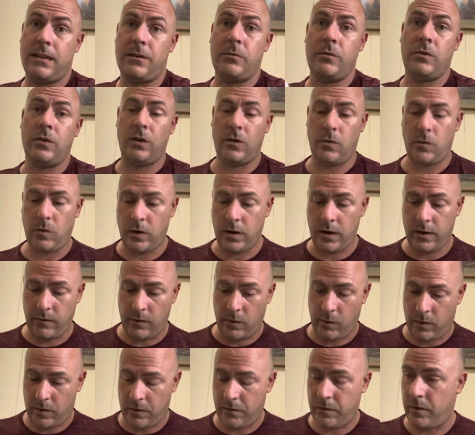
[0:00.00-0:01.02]
I'm doing it
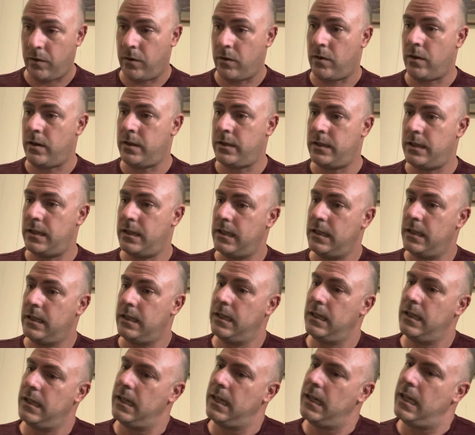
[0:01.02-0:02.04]
1/1 full cross.
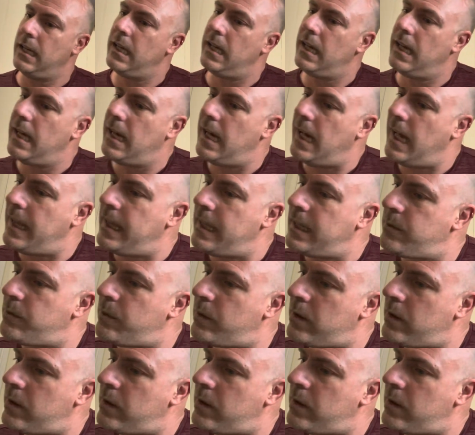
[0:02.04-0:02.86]
And this one